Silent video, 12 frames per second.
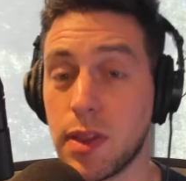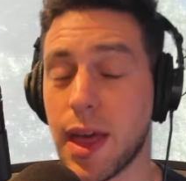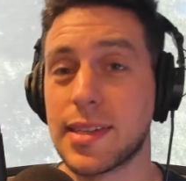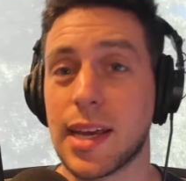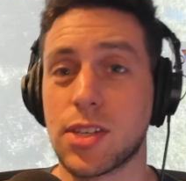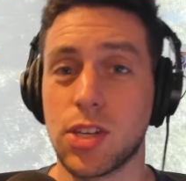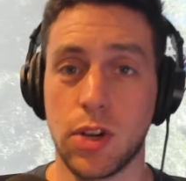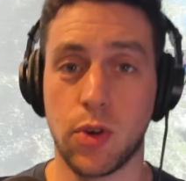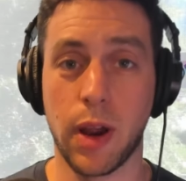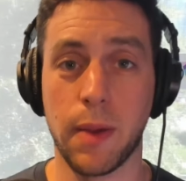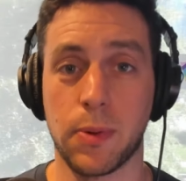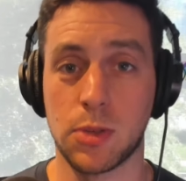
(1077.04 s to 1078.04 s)
that's actually a
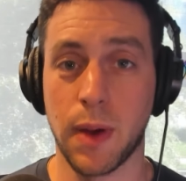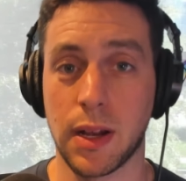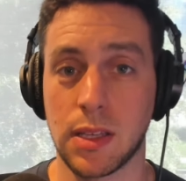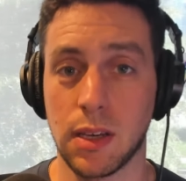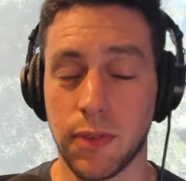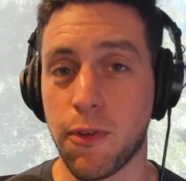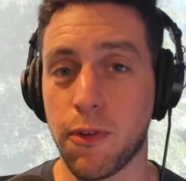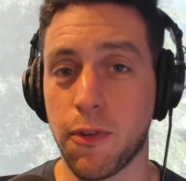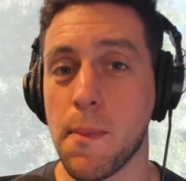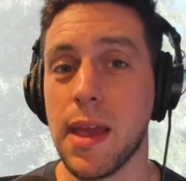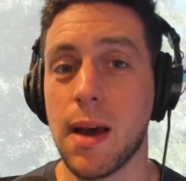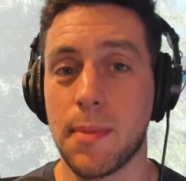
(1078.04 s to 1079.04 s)
great perspective. Like,
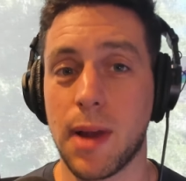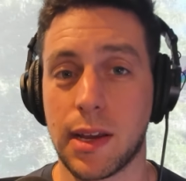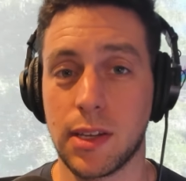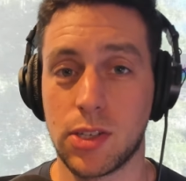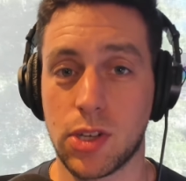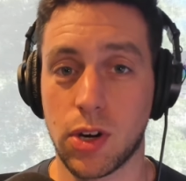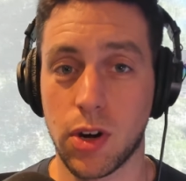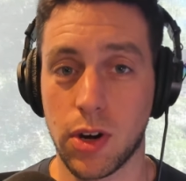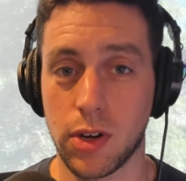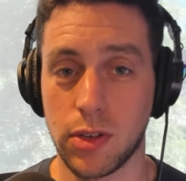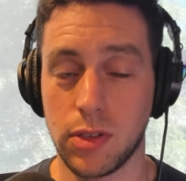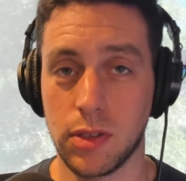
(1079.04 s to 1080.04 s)
for me, I'm not
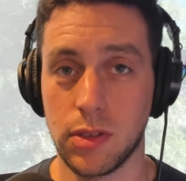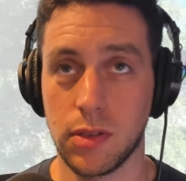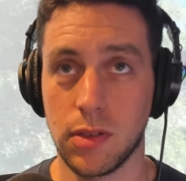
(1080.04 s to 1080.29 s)
concerned